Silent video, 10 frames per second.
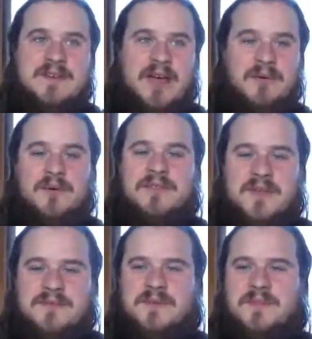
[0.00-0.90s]
And we want
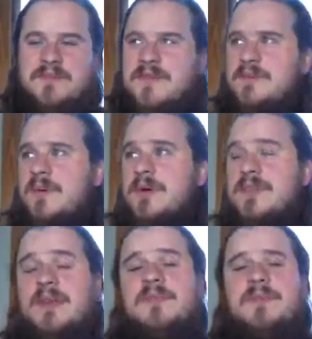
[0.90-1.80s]
them to benefit. We
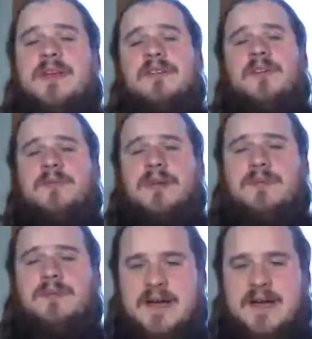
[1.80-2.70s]
want them to be in harmony
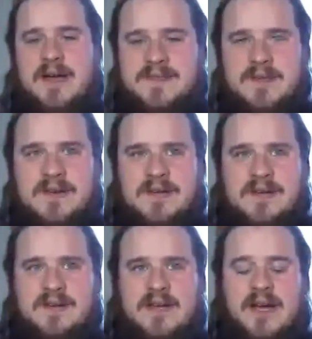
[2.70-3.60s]
with us.
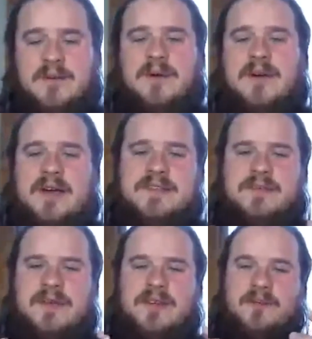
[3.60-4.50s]
And we want us to
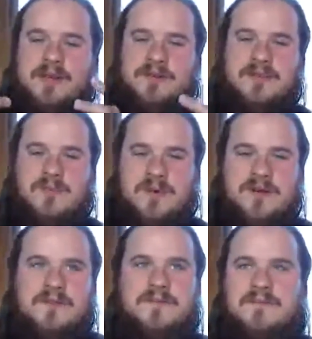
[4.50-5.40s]
be in harmony with the
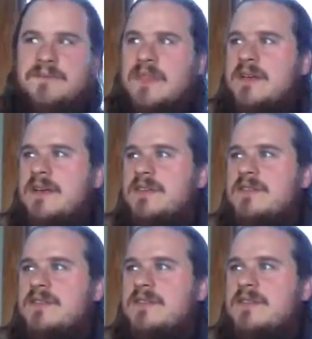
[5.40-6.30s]
world,
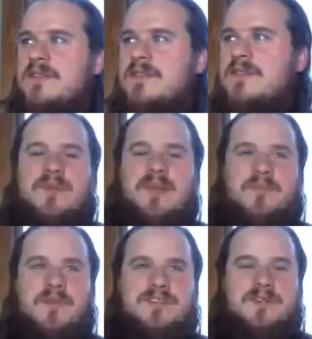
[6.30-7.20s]
so that we can be a
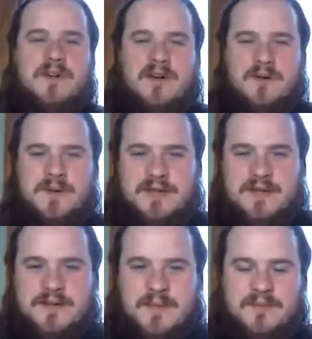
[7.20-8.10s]
bridge of
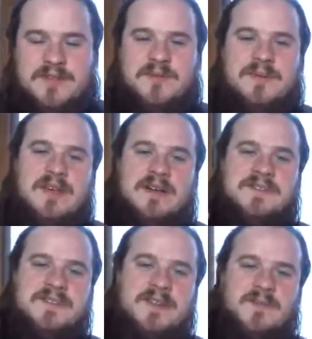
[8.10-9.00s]
harmony between the
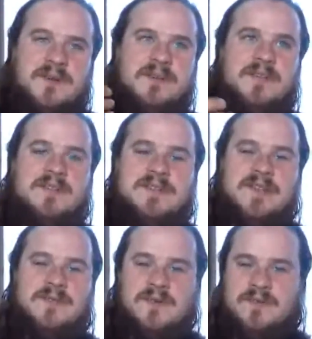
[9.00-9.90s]
unseen world and the
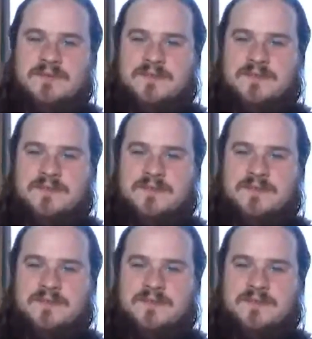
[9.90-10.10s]
seen world.